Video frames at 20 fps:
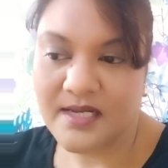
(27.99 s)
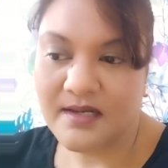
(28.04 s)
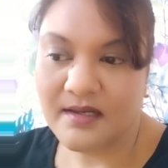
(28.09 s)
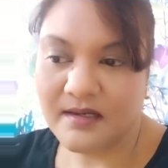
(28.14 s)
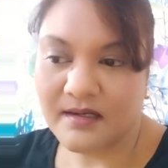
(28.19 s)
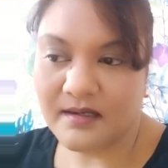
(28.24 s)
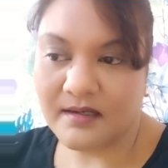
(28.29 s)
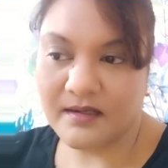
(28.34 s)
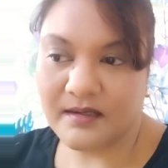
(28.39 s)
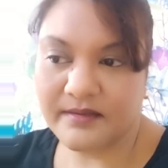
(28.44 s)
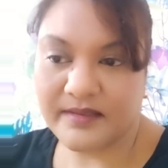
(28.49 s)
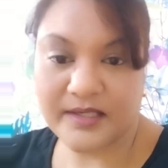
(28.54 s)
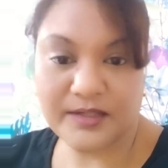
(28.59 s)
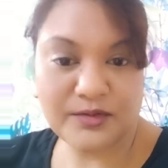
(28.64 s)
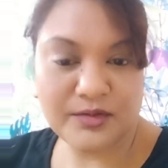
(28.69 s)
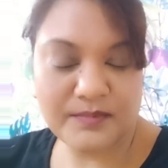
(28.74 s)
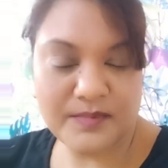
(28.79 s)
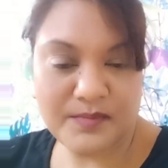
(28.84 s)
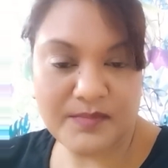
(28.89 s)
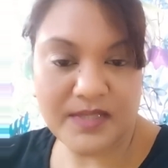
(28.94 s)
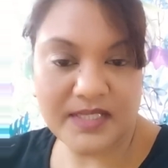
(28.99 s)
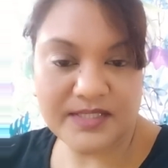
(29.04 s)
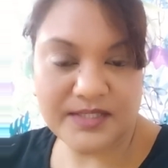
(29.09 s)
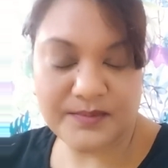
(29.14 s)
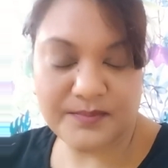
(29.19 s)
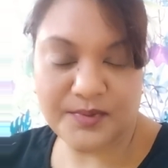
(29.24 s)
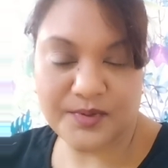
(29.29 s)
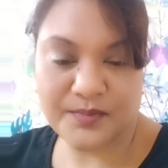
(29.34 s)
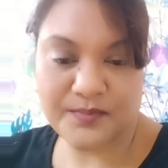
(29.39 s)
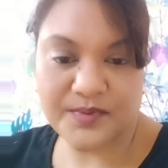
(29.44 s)
That could be
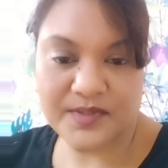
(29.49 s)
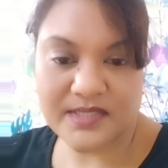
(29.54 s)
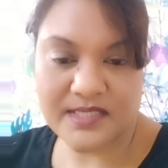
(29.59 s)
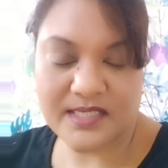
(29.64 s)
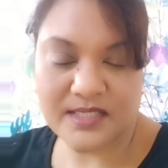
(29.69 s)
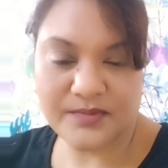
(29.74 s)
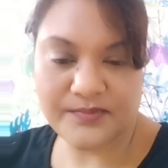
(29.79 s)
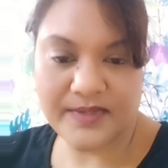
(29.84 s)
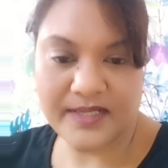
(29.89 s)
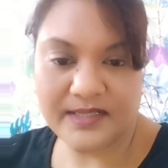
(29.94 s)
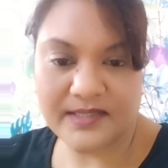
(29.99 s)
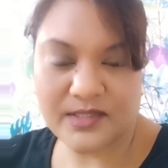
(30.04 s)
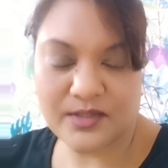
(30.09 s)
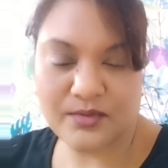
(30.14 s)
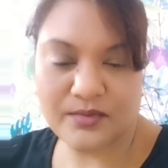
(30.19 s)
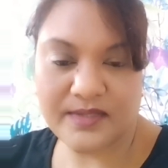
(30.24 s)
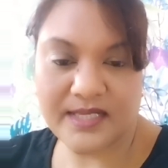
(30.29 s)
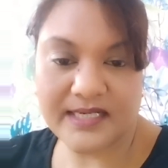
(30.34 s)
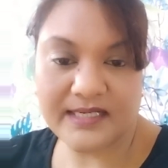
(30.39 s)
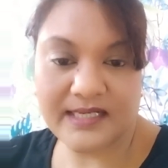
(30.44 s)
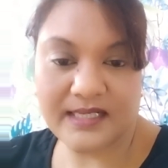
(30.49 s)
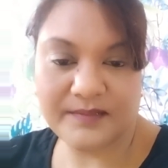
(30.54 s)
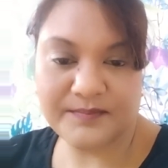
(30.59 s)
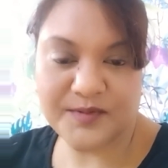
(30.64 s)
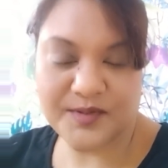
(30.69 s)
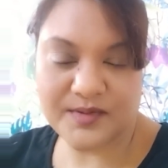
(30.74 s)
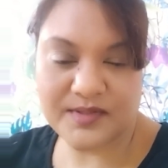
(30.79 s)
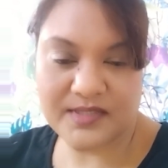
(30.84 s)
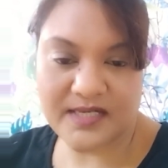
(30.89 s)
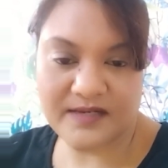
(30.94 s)
multi-purpose as well, so that helps
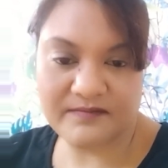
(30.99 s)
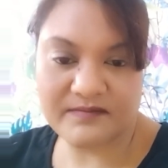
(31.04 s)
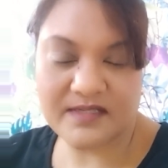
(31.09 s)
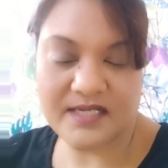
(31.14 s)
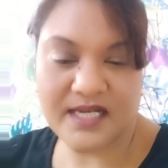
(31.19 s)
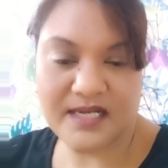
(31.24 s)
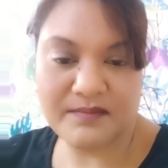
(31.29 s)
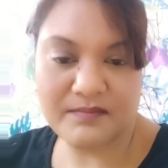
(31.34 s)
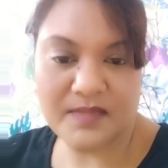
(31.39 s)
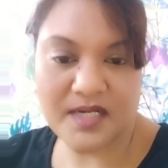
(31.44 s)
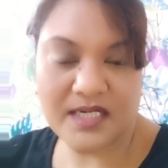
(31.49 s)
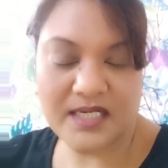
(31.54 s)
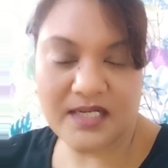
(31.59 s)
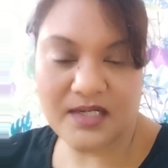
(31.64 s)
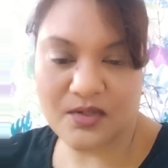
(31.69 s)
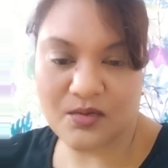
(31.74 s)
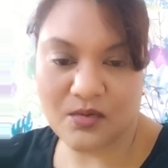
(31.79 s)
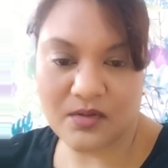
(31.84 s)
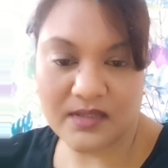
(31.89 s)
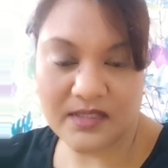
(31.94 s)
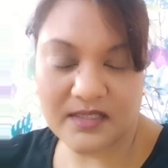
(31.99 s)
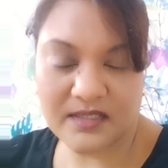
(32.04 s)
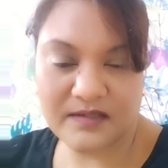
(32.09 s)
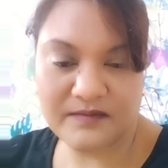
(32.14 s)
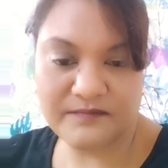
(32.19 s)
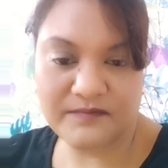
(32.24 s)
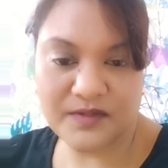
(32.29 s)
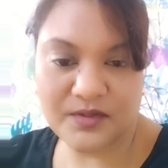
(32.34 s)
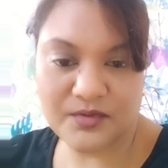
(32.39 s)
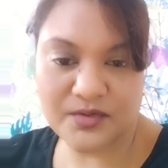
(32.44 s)
you save time, money and all the
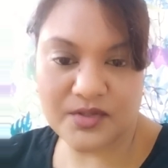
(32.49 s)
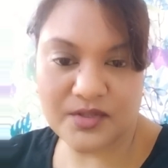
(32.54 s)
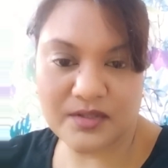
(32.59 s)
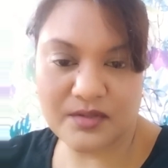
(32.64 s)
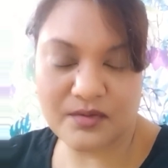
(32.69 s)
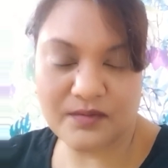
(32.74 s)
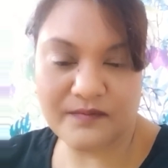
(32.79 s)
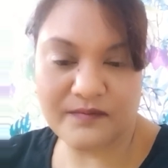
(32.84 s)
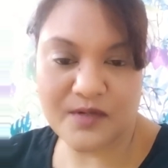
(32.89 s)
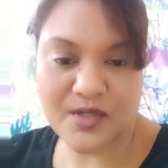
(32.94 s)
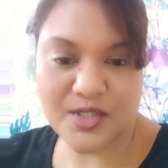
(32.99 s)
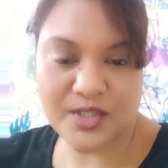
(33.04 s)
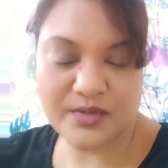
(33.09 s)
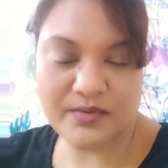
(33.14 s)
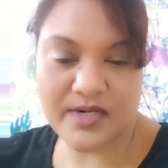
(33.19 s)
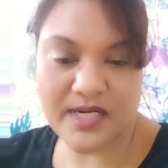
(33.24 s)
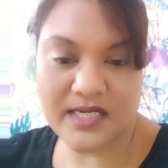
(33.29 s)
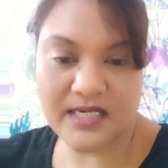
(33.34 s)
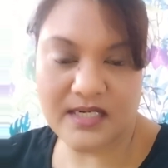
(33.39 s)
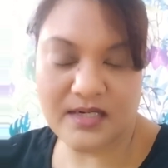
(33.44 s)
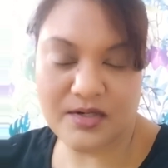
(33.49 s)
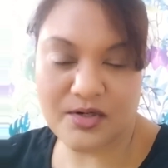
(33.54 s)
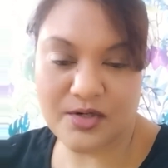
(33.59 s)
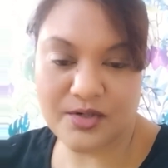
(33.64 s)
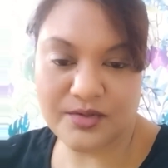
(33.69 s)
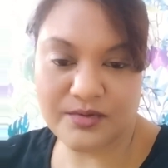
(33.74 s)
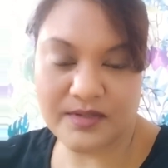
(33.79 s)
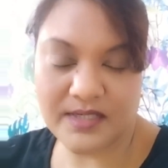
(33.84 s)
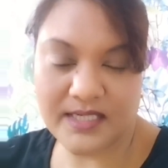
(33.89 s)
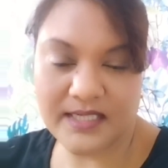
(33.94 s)
confusion of what's right and
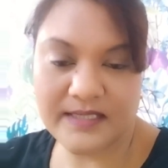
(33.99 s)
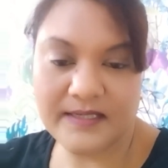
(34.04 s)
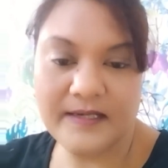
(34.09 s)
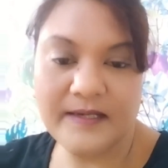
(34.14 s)
not right.